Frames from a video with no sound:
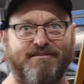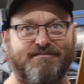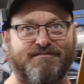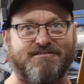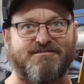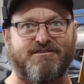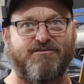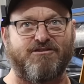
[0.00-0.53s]

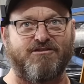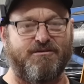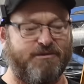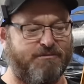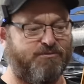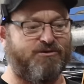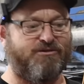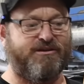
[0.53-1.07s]
Because every time you
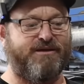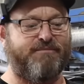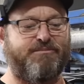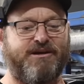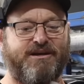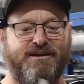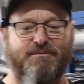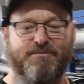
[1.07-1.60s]
put it down,
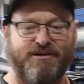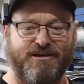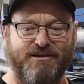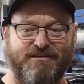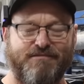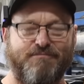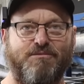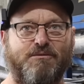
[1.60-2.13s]
pick it up
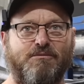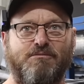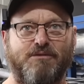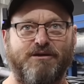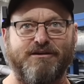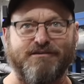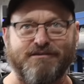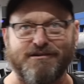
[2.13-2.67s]
again, you'll
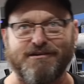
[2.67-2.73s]
probably